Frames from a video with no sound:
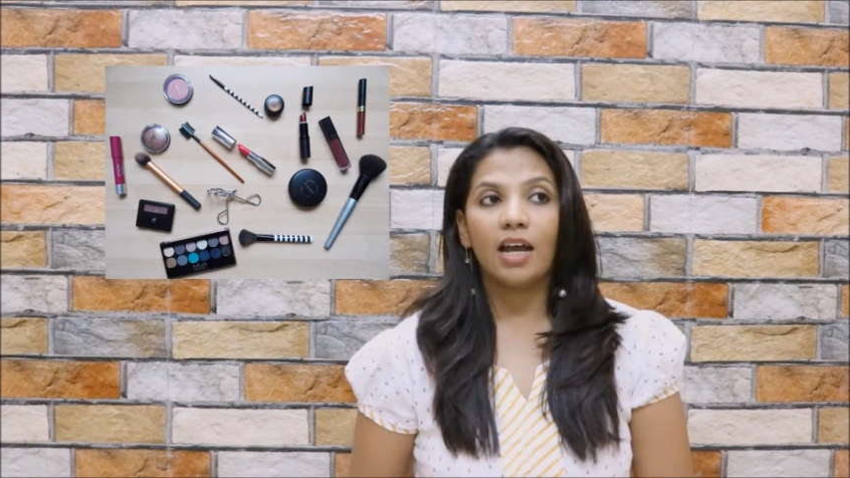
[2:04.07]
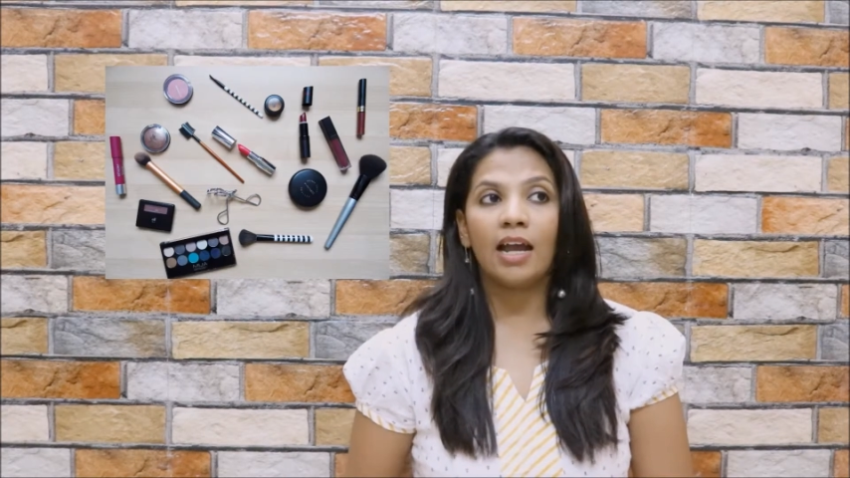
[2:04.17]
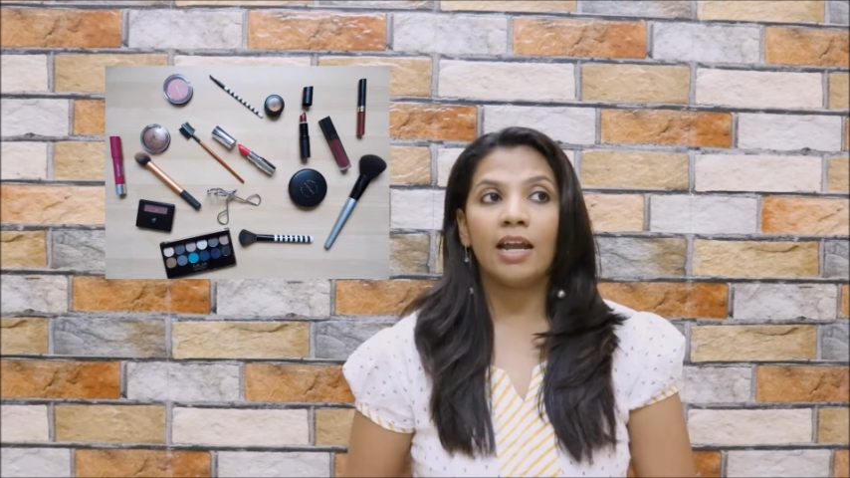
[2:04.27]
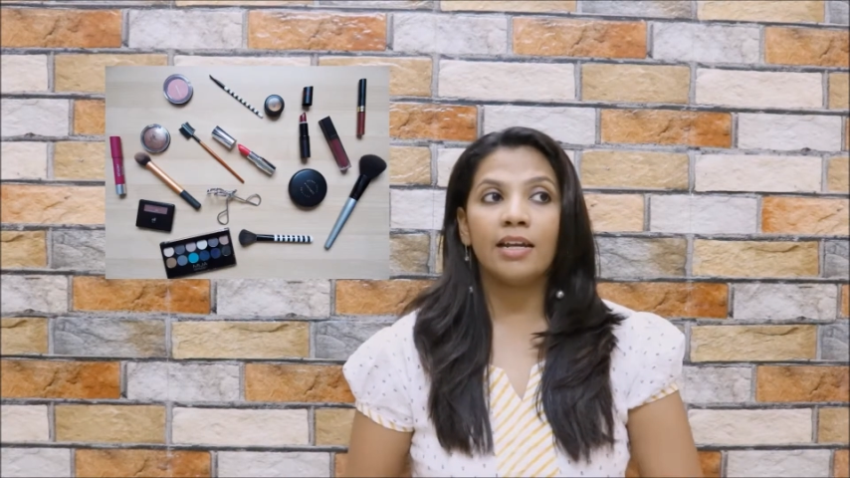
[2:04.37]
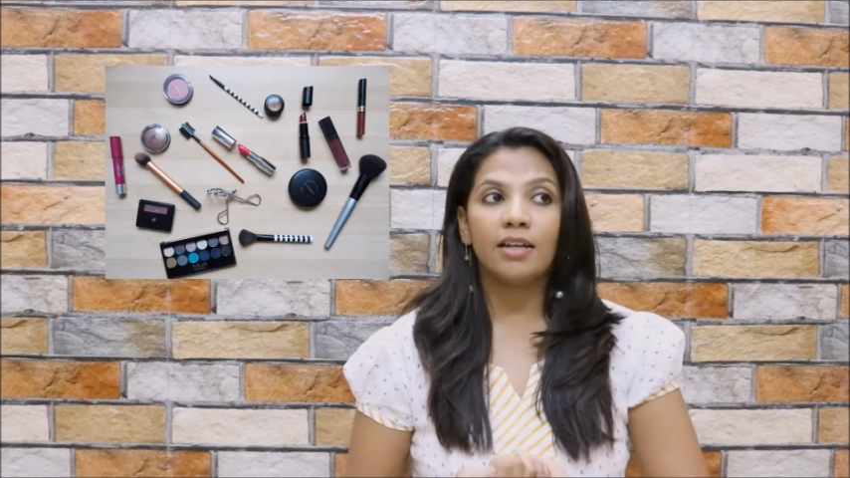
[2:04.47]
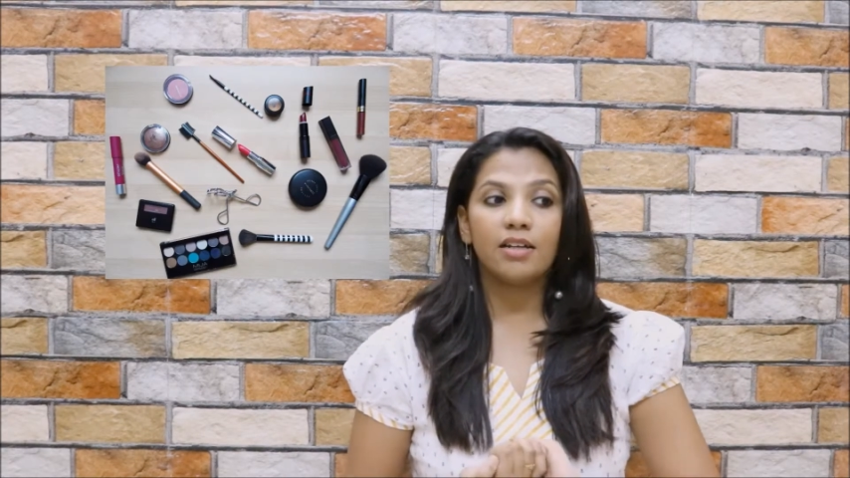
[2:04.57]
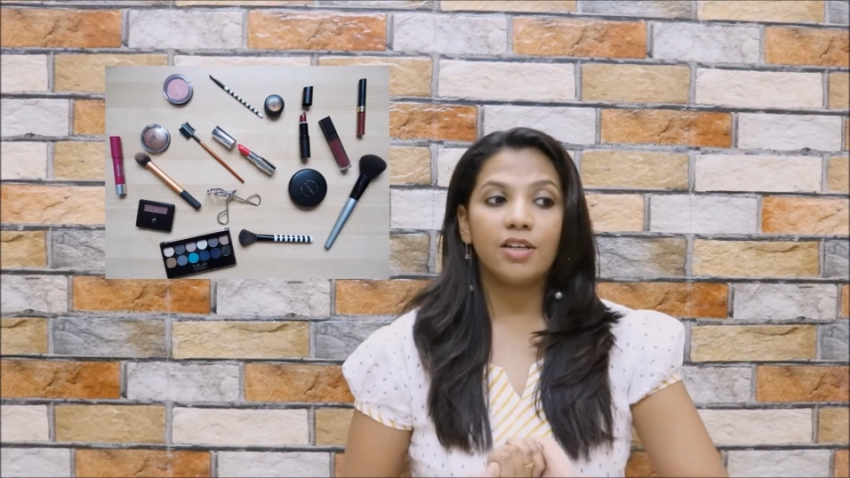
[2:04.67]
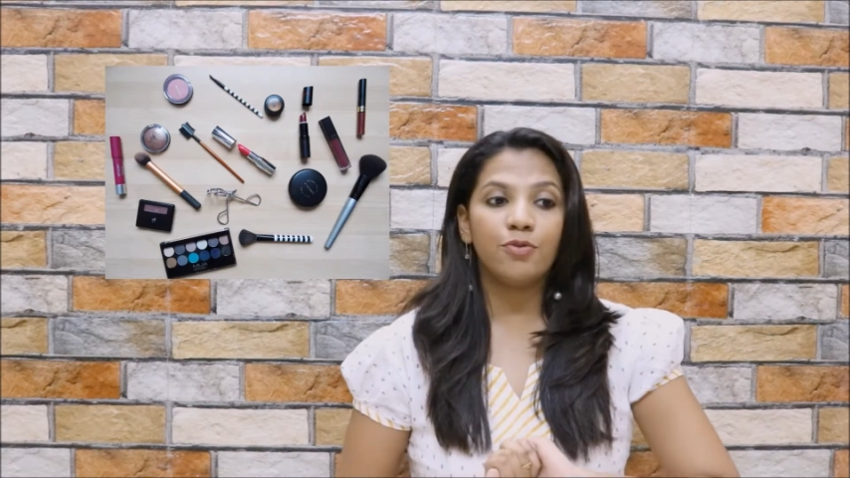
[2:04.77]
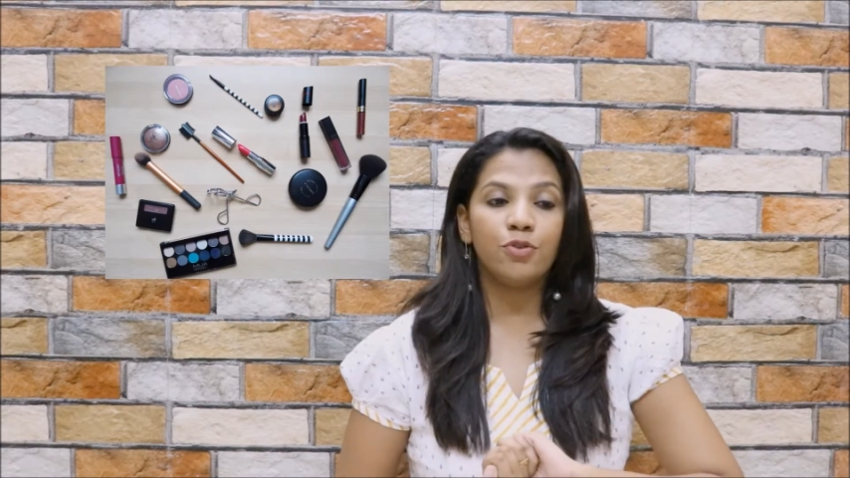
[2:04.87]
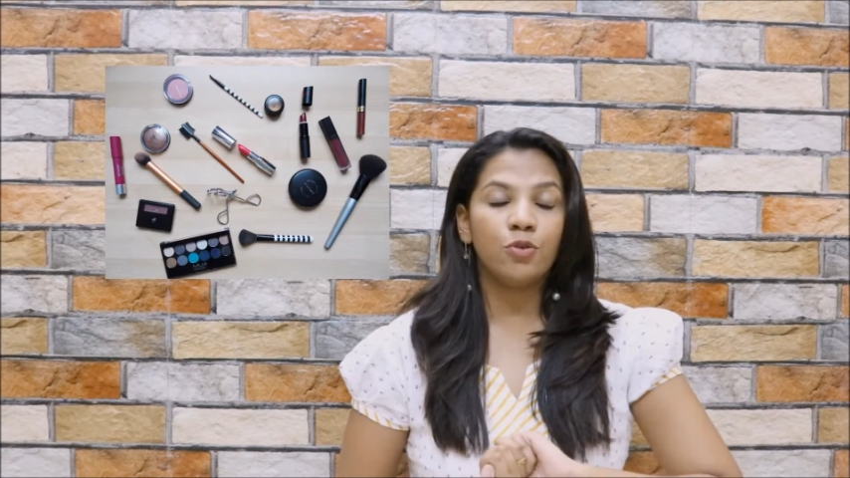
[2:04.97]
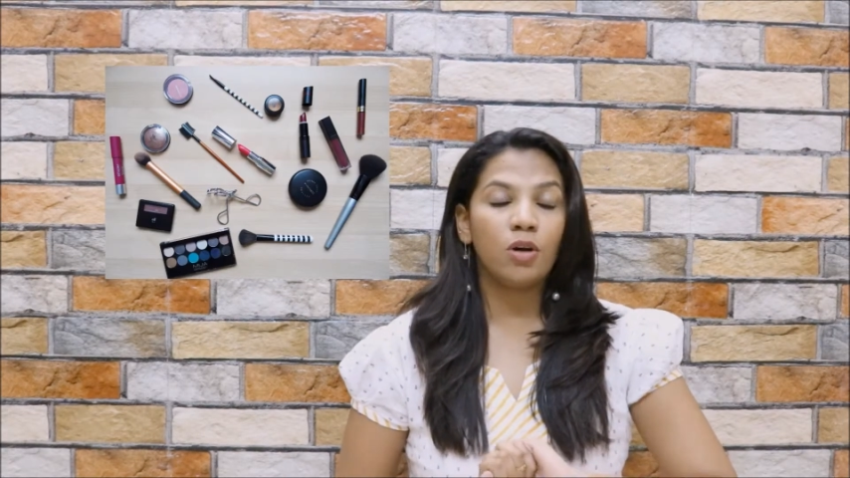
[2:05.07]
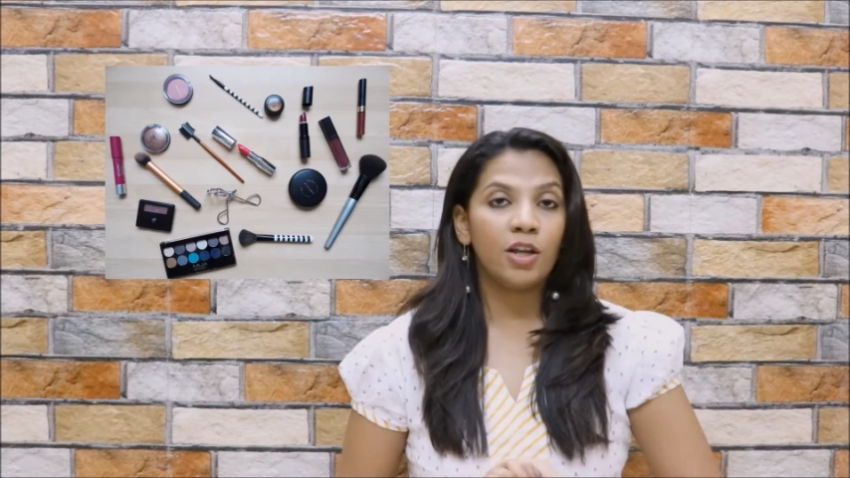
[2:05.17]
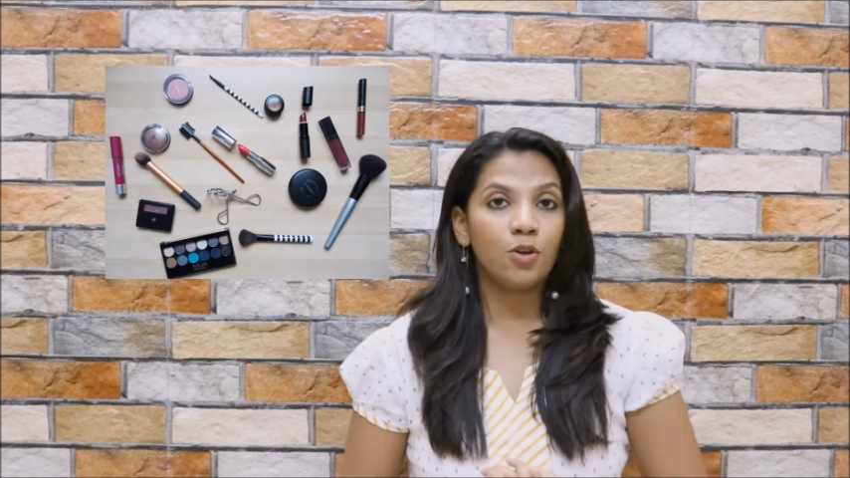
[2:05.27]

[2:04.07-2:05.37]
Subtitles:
and if you are